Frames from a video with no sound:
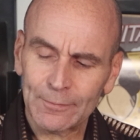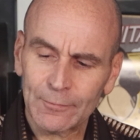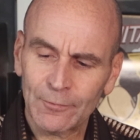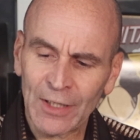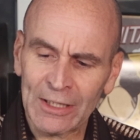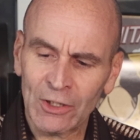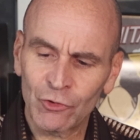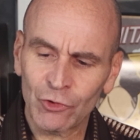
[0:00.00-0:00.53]

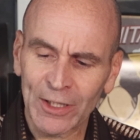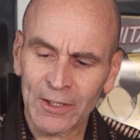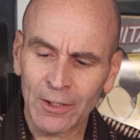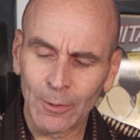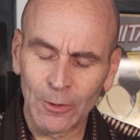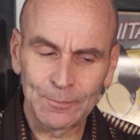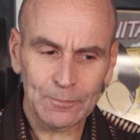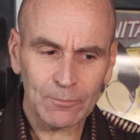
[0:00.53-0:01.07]
Very
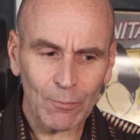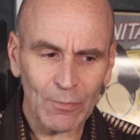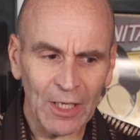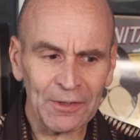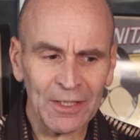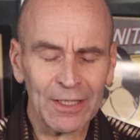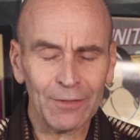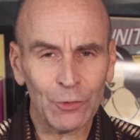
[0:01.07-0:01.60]
drinkable.
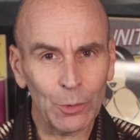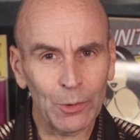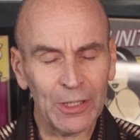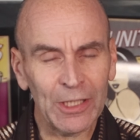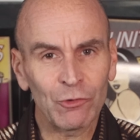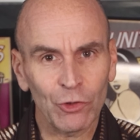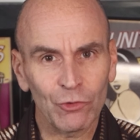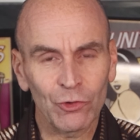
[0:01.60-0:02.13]
I think if you were
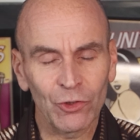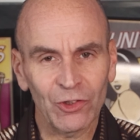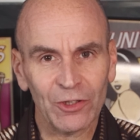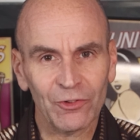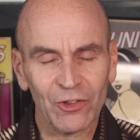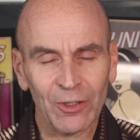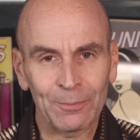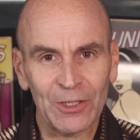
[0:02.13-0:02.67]

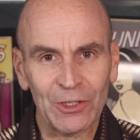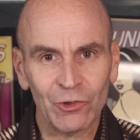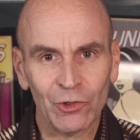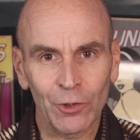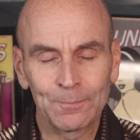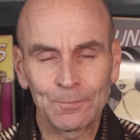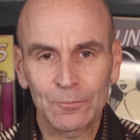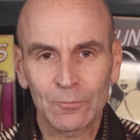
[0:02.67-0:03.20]
introducing somebody
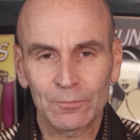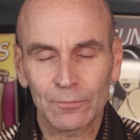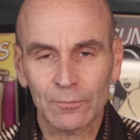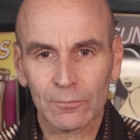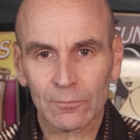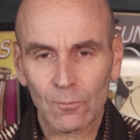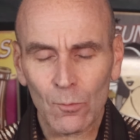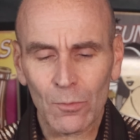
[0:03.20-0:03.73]
to
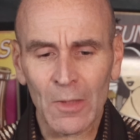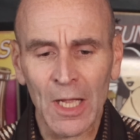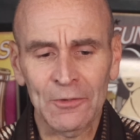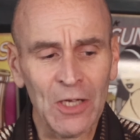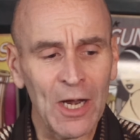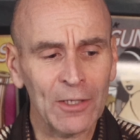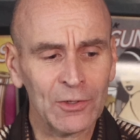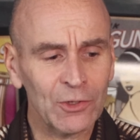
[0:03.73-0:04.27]
a
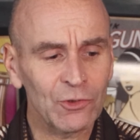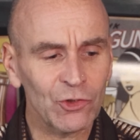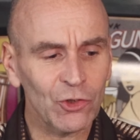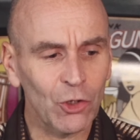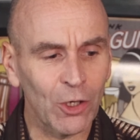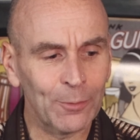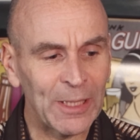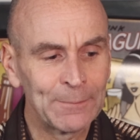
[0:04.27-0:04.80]
Dark and
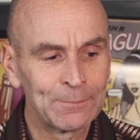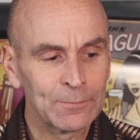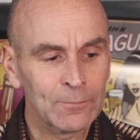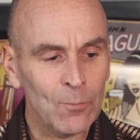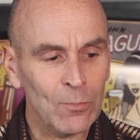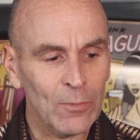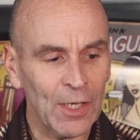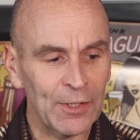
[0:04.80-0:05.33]
Stormy,
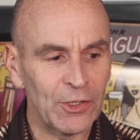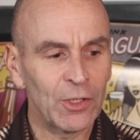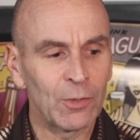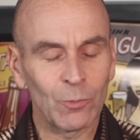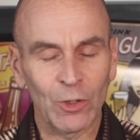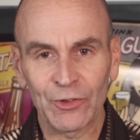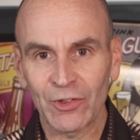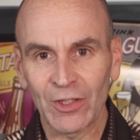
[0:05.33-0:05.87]
and you
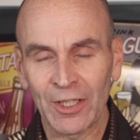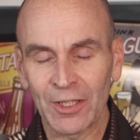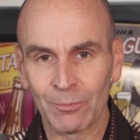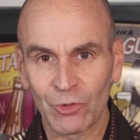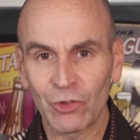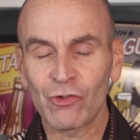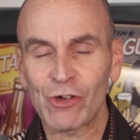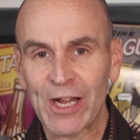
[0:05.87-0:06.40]
didn't want to hit
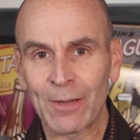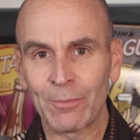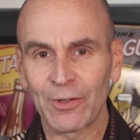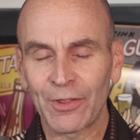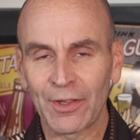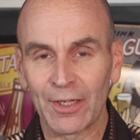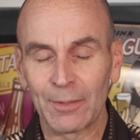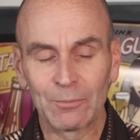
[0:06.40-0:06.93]
them straight up
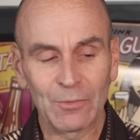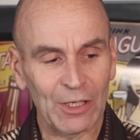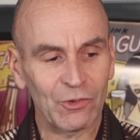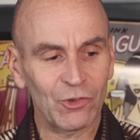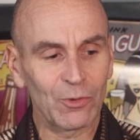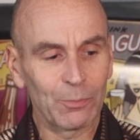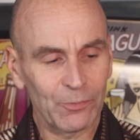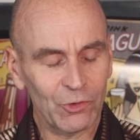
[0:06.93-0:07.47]

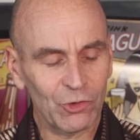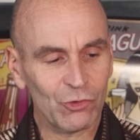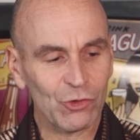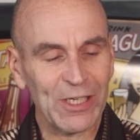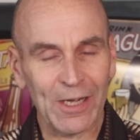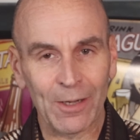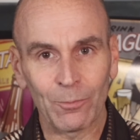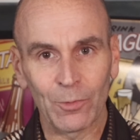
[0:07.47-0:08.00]

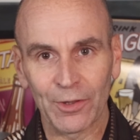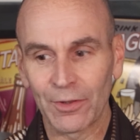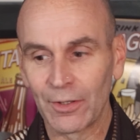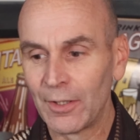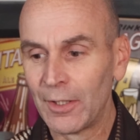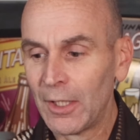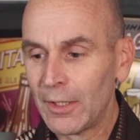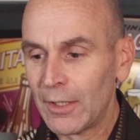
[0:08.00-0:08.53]

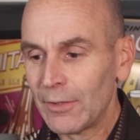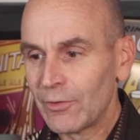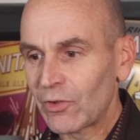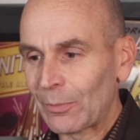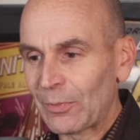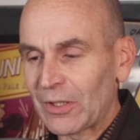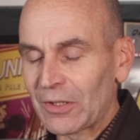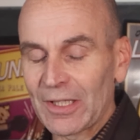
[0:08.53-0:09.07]
with
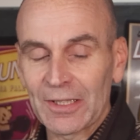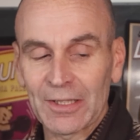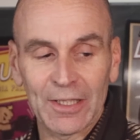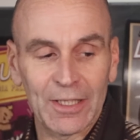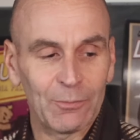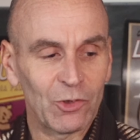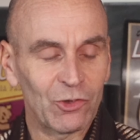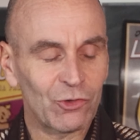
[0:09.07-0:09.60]
something like
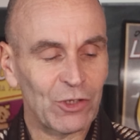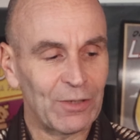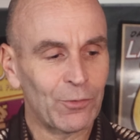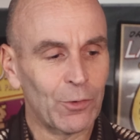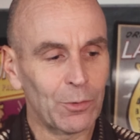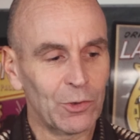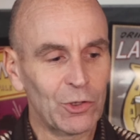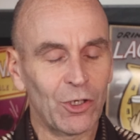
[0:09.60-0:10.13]
the
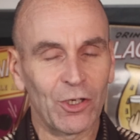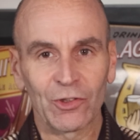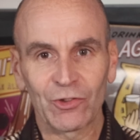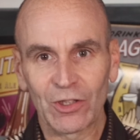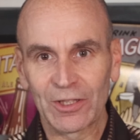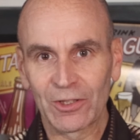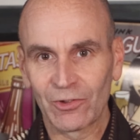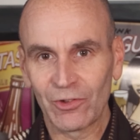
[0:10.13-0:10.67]
straightforward
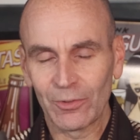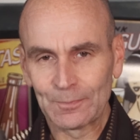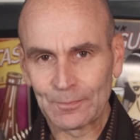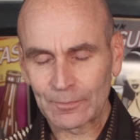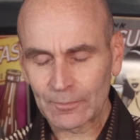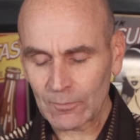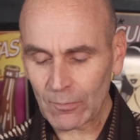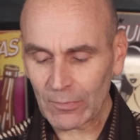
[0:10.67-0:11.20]
Goslings,
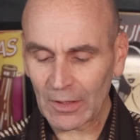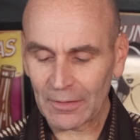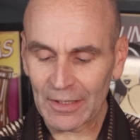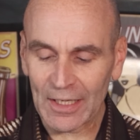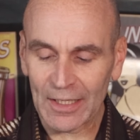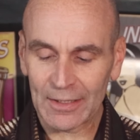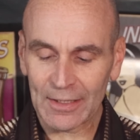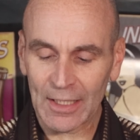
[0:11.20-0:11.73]

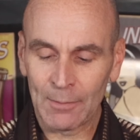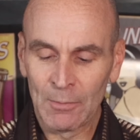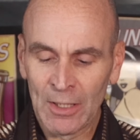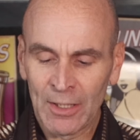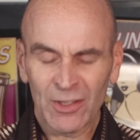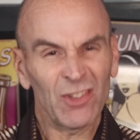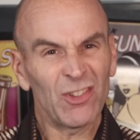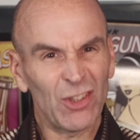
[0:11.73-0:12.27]
then
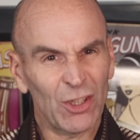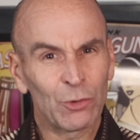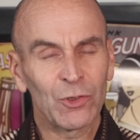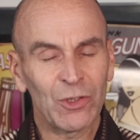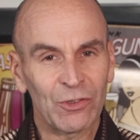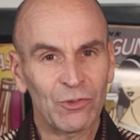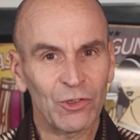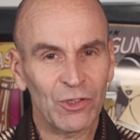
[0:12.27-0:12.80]
this is a
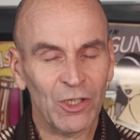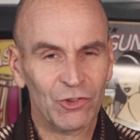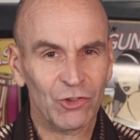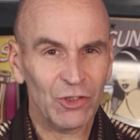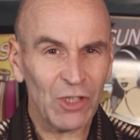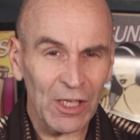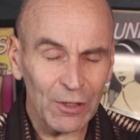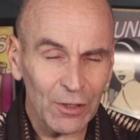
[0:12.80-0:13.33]
good
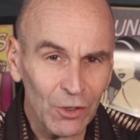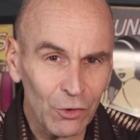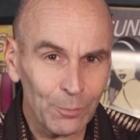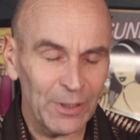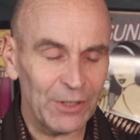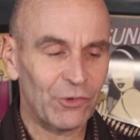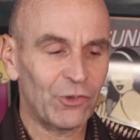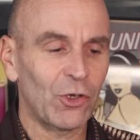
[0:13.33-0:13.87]
introduction. A little
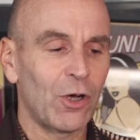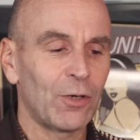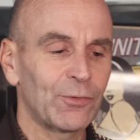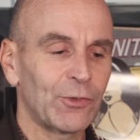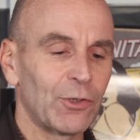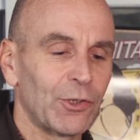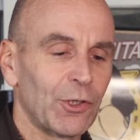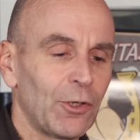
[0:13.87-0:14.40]
bit
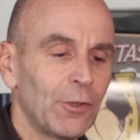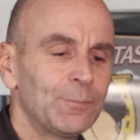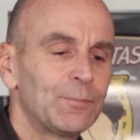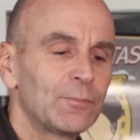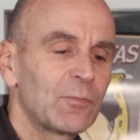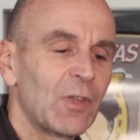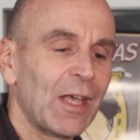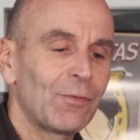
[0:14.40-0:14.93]
softer, you know,
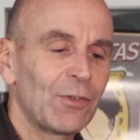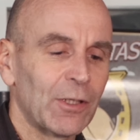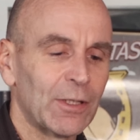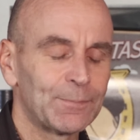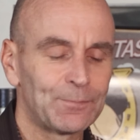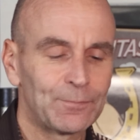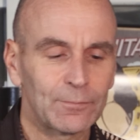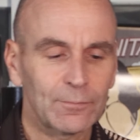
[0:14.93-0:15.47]
definitely.